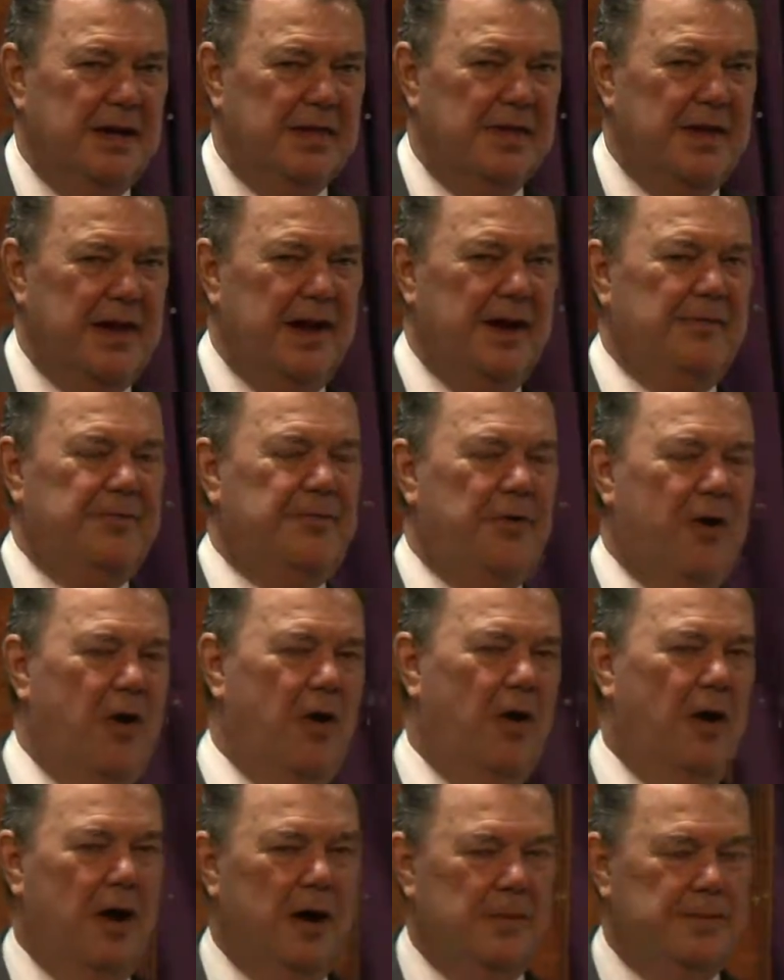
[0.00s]

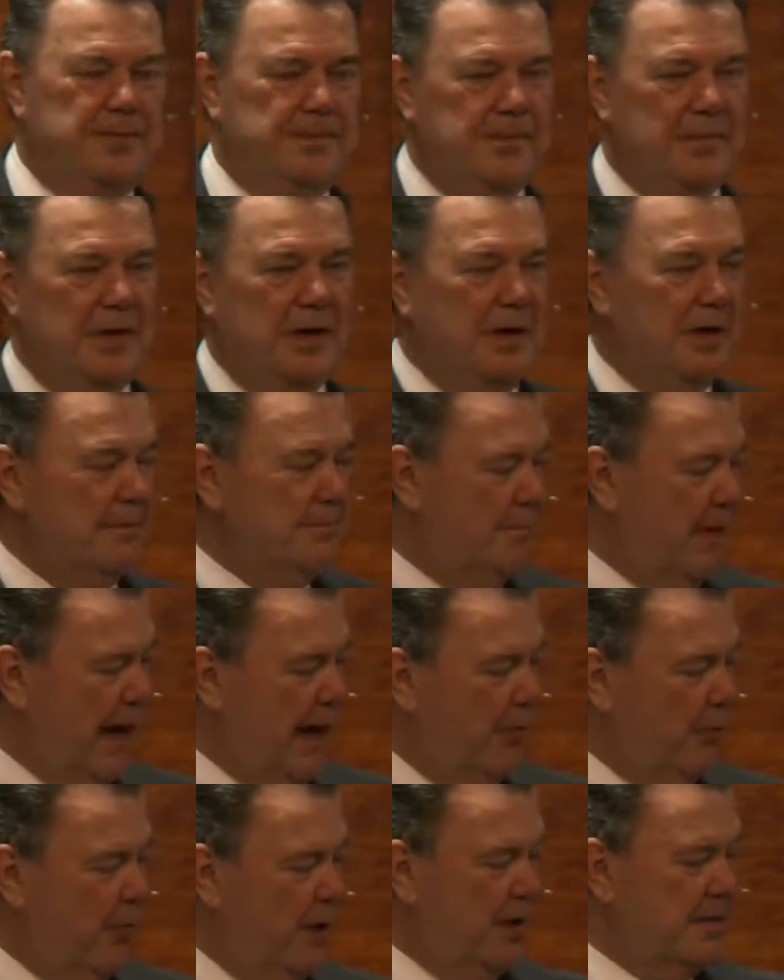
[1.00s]
Therefore,
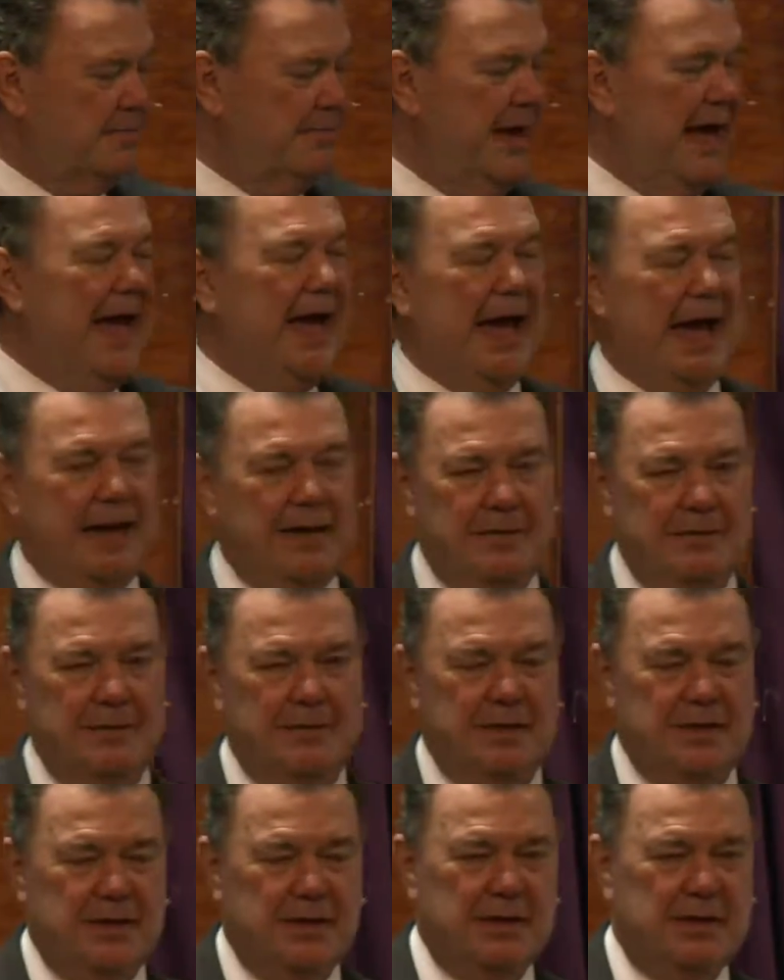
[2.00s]
by one man,
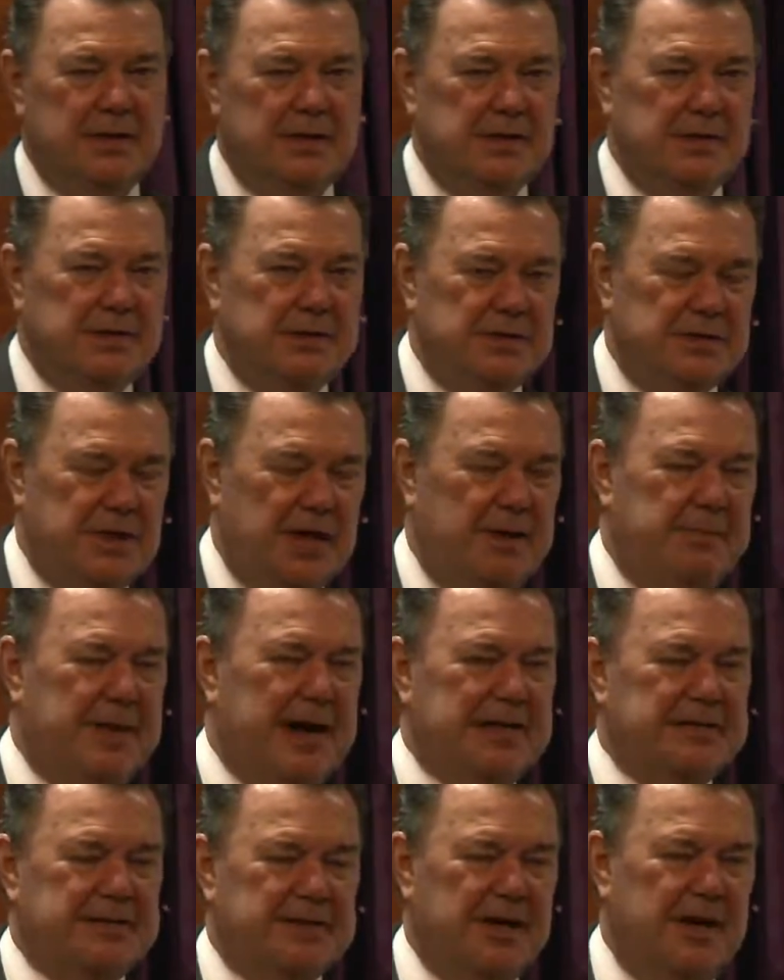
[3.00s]
shall
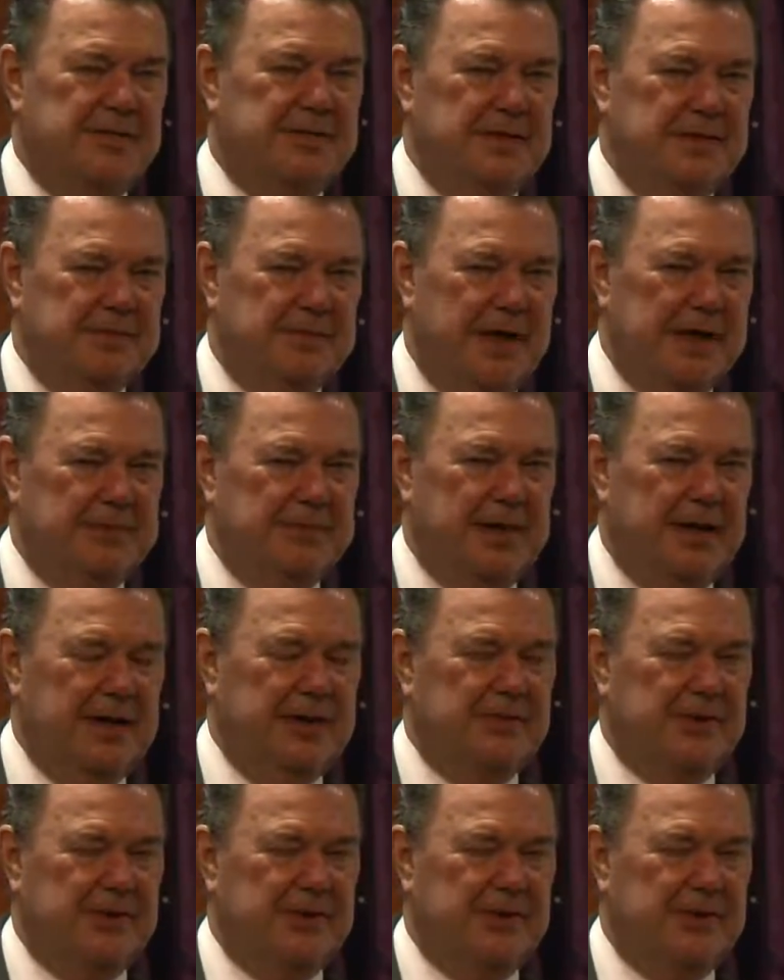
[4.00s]
my servant make many